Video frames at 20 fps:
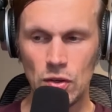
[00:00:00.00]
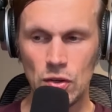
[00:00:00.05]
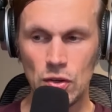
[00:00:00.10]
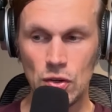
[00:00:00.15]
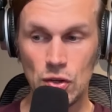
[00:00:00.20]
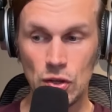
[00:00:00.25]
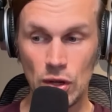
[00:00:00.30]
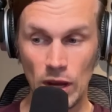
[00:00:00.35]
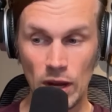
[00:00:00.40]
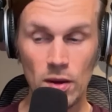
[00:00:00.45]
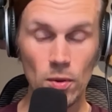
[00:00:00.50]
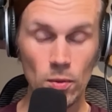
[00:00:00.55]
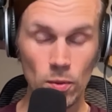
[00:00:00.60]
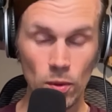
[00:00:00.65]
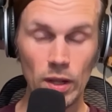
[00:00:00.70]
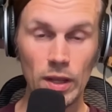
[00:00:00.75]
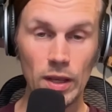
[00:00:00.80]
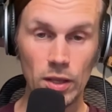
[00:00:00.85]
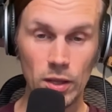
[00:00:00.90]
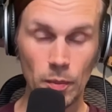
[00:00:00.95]

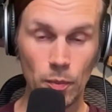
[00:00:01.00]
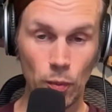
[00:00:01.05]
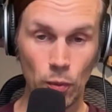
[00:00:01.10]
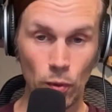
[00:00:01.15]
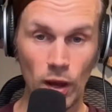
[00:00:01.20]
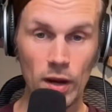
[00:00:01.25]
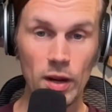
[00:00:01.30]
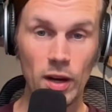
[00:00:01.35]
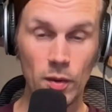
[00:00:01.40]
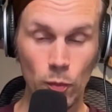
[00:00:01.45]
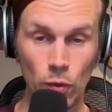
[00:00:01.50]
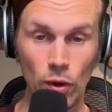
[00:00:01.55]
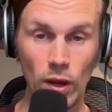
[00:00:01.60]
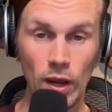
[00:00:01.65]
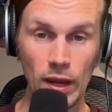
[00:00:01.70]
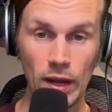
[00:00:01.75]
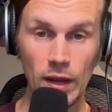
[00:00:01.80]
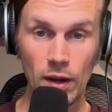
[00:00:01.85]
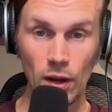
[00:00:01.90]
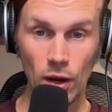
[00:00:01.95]
Generally, the product
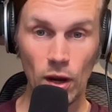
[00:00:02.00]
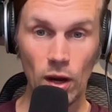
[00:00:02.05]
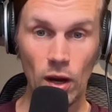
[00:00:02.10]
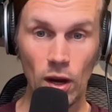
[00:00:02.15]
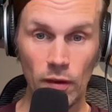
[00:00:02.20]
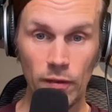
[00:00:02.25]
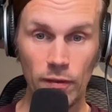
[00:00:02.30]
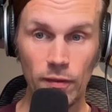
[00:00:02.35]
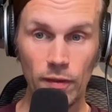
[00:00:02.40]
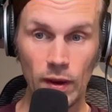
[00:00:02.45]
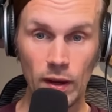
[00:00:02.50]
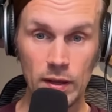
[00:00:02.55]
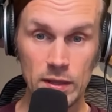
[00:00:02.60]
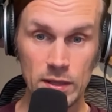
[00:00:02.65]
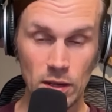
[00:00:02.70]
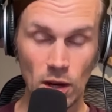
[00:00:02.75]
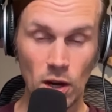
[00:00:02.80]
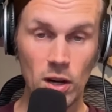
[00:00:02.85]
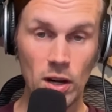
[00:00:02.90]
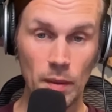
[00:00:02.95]
brain of a
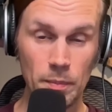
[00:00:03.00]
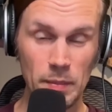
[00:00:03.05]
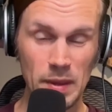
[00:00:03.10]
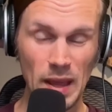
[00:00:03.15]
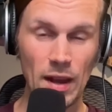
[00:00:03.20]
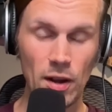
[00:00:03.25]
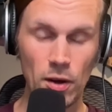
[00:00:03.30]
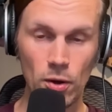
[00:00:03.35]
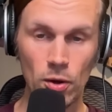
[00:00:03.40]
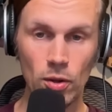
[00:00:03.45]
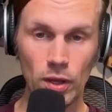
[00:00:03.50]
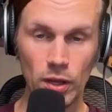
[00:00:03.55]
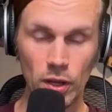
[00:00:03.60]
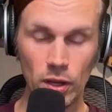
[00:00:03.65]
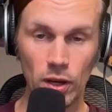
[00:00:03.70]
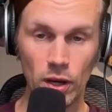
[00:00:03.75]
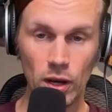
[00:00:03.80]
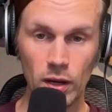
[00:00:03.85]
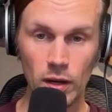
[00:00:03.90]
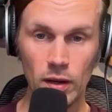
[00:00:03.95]
startup that early
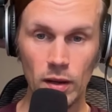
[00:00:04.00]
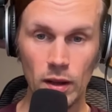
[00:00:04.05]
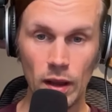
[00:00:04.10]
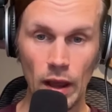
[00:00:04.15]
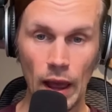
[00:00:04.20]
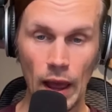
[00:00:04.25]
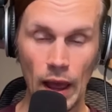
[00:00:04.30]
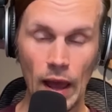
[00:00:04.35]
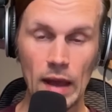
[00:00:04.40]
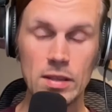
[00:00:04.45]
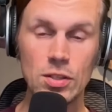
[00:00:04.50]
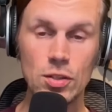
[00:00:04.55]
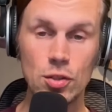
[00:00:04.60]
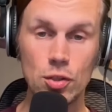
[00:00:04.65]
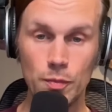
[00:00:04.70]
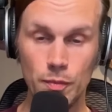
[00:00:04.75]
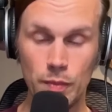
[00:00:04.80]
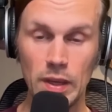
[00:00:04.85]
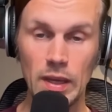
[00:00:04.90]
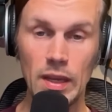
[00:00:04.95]
on has
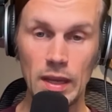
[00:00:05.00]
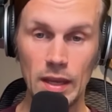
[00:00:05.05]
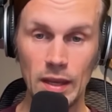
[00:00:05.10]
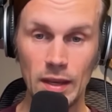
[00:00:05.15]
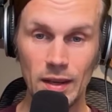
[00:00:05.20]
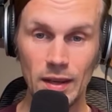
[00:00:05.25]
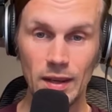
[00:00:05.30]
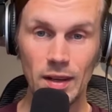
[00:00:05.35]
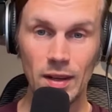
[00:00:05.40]
to be